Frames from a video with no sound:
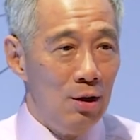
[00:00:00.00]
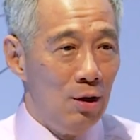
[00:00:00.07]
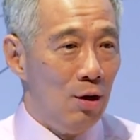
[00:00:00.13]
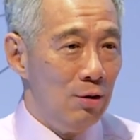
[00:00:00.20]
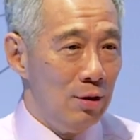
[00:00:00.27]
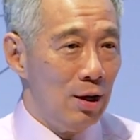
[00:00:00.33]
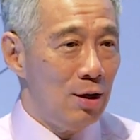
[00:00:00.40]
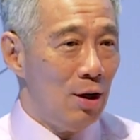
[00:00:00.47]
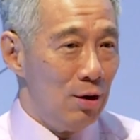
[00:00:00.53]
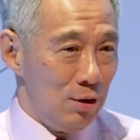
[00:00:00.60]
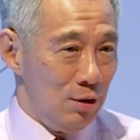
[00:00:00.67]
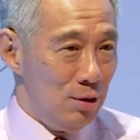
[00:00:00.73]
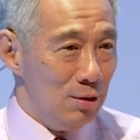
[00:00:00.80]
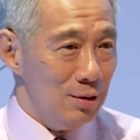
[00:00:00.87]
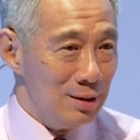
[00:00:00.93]
along the
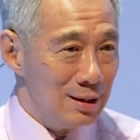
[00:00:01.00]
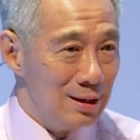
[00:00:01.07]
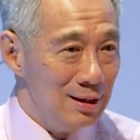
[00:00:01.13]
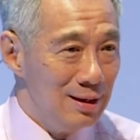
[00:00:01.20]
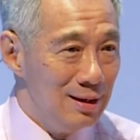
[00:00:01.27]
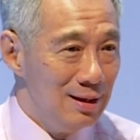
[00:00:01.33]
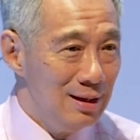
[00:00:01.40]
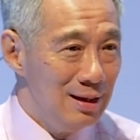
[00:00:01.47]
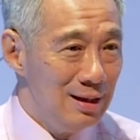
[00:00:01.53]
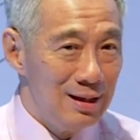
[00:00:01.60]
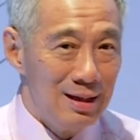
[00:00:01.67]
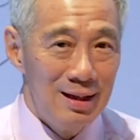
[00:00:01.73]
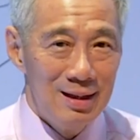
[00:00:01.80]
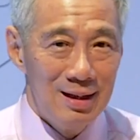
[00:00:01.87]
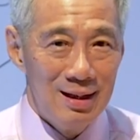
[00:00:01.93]
corridors.
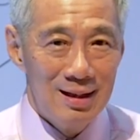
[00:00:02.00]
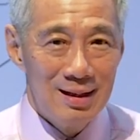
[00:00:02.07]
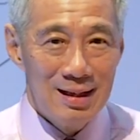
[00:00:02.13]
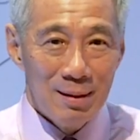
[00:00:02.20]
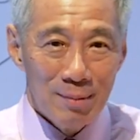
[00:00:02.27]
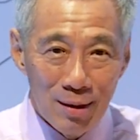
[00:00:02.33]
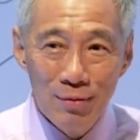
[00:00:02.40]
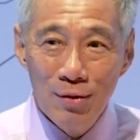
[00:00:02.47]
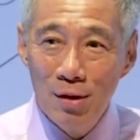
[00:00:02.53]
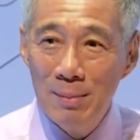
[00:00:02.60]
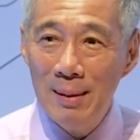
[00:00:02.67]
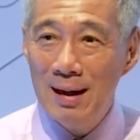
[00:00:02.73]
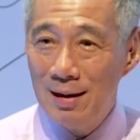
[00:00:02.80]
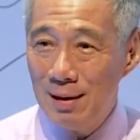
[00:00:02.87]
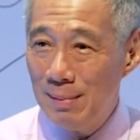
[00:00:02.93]
Some of you
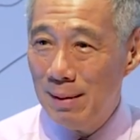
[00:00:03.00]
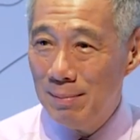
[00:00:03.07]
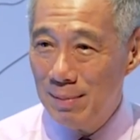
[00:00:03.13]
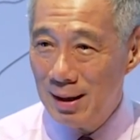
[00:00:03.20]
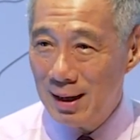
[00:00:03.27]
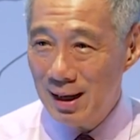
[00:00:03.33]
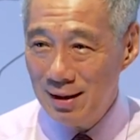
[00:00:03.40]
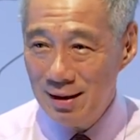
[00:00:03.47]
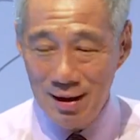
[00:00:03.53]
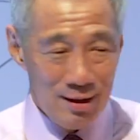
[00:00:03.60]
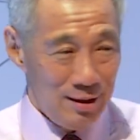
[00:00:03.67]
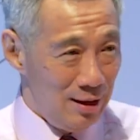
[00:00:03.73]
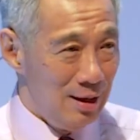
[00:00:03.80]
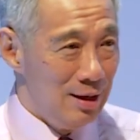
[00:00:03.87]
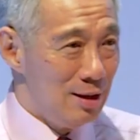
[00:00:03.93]
may remember that.
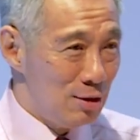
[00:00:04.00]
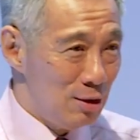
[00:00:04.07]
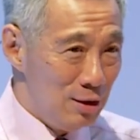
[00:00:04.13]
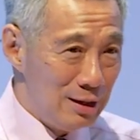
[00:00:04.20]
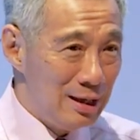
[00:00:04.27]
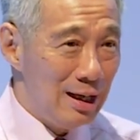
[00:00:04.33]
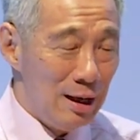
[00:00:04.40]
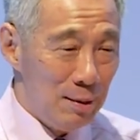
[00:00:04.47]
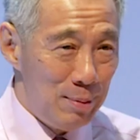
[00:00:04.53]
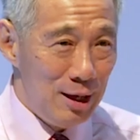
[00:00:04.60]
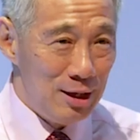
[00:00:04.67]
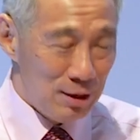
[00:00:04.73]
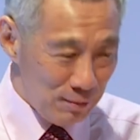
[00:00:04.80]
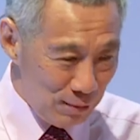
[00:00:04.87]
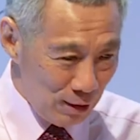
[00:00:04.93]
So you tell a
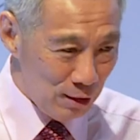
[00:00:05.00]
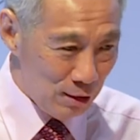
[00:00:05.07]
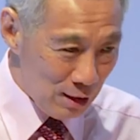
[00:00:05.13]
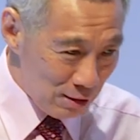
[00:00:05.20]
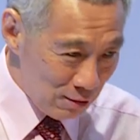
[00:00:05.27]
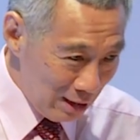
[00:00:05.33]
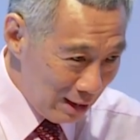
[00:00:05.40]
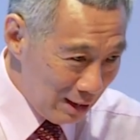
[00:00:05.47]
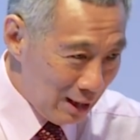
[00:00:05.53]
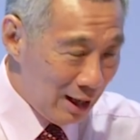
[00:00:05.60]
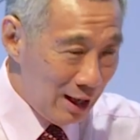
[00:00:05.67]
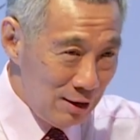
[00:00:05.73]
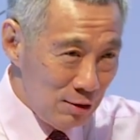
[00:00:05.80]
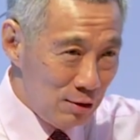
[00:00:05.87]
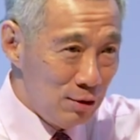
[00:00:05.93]
patient, follow the red
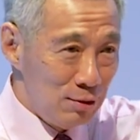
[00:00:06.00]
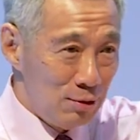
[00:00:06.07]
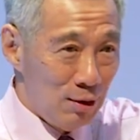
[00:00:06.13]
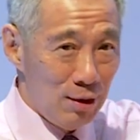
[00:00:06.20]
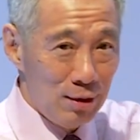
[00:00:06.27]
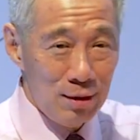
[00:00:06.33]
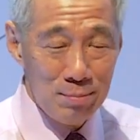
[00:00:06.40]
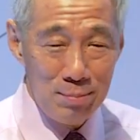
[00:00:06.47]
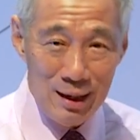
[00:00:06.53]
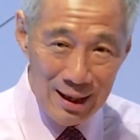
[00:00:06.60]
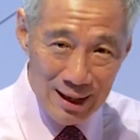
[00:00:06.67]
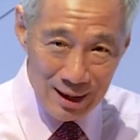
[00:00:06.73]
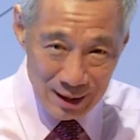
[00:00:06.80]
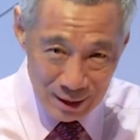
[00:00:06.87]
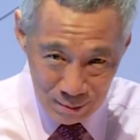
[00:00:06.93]
line, you go to
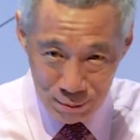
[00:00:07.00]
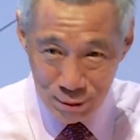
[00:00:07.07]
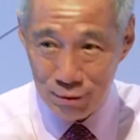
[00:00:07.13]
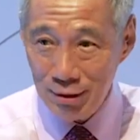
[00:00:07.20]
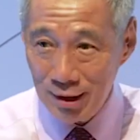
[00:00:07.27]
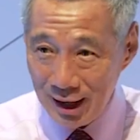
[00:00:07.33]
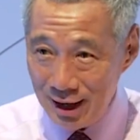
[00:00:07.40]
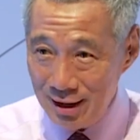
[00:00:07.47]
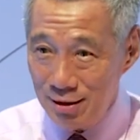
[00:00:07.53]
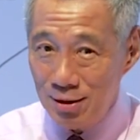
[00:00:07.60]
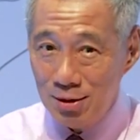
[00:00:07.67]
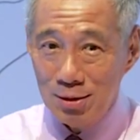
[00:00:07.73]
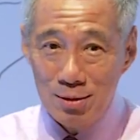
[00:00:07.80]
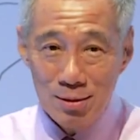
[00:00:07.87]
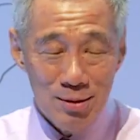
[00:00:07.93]
orthopedic, the blue line, you
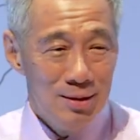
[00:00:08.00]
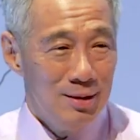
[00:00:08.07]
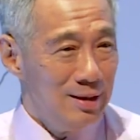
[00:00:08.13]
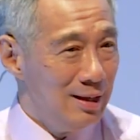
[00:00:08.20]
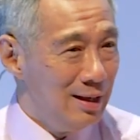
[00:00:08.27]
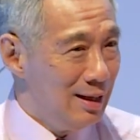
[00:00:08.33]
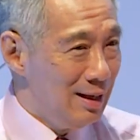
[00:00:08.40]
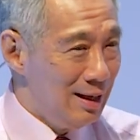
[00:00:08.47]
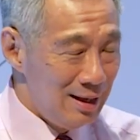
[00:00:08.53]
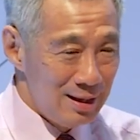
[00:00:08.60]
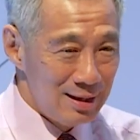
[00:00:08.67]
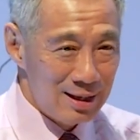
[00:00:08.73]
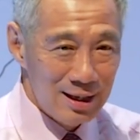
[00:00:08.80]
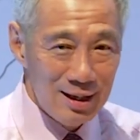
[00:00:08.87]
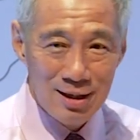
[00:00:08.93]
go to
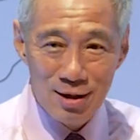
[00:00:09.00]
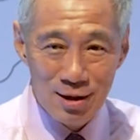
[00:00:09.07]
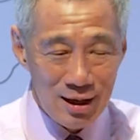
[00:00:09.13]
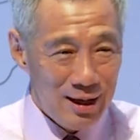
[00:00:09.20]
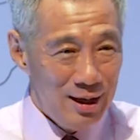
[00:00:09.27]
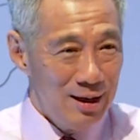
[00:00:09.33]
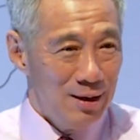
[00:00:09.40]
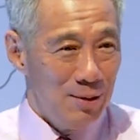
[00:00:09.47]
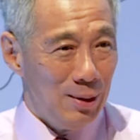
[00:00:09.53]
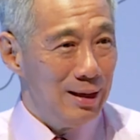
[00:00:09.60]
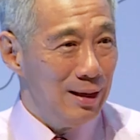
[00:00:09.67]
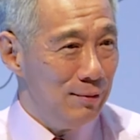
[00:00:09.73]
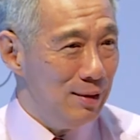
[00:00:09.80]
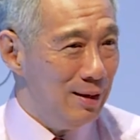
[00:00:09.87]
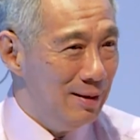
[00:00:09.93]
surgery,
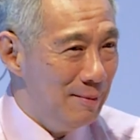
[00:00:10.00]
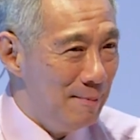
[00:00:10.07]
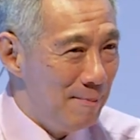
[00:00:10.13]
whatever.